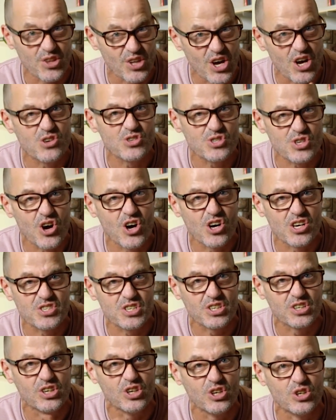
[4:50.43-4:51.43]
Those
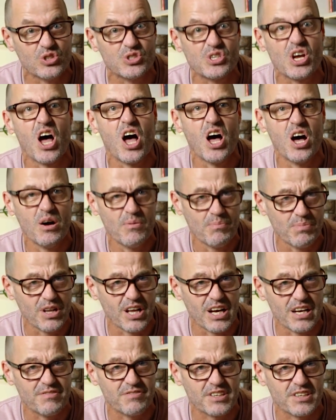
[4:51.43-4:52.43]
guys and girls
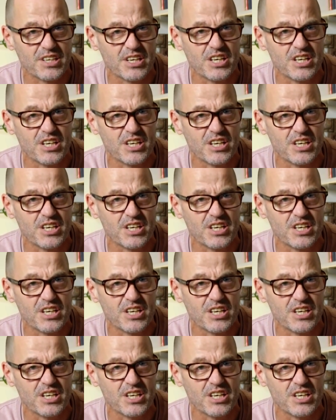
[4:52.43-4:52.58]
play for